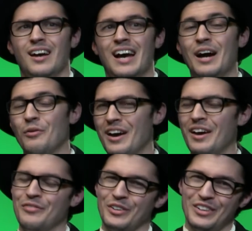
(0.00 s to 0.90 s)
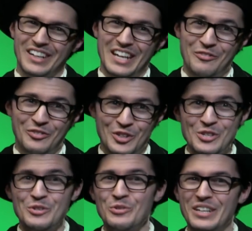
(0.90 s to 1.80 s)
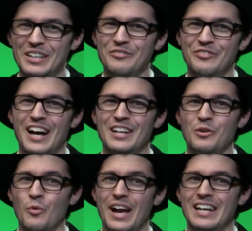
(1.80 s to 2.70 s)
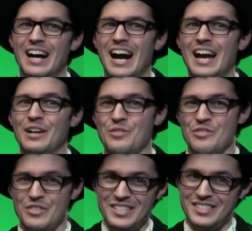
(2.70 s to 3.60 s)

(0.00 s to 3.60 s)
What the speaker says: However, if you can find a way to hire this